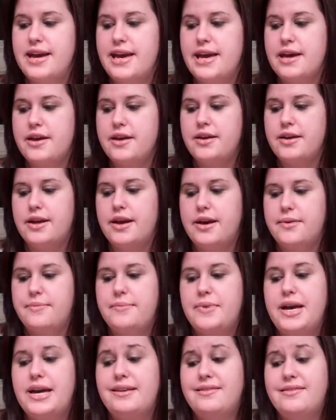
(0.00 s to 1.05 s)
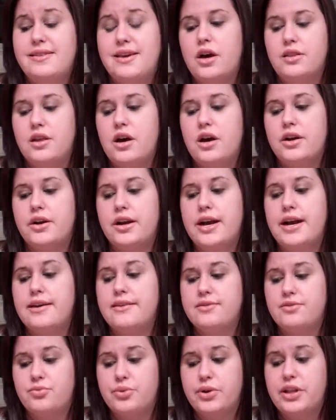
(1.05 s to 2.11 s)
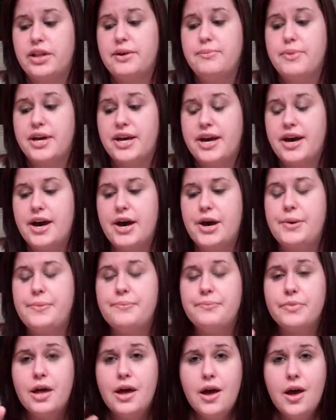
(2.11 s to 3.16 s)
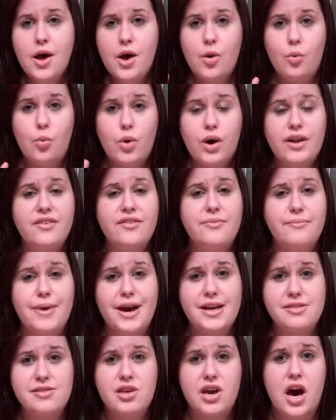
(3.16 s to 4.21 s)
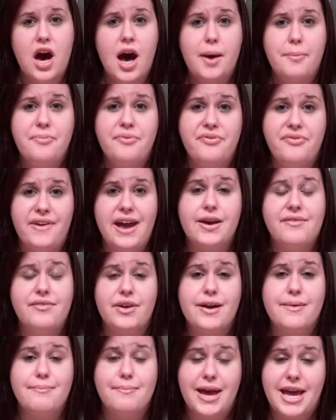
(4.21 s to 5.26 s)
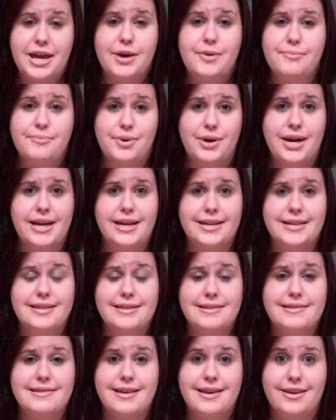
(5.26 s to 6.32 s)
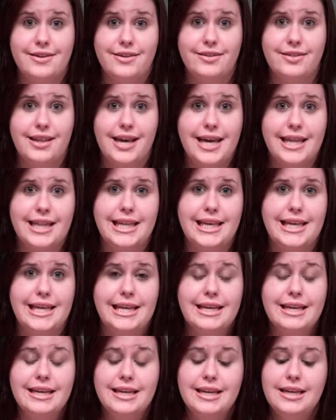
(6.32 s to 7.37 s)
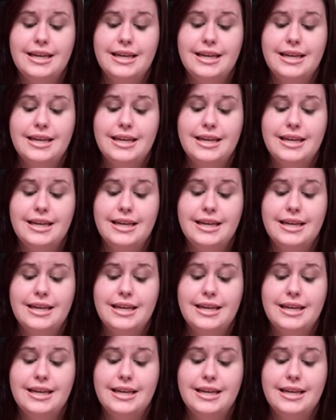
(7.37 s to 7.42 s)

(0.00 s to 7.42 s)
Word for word: And um, Estee Lauder has really become one of my top favorite makeup brands here lately.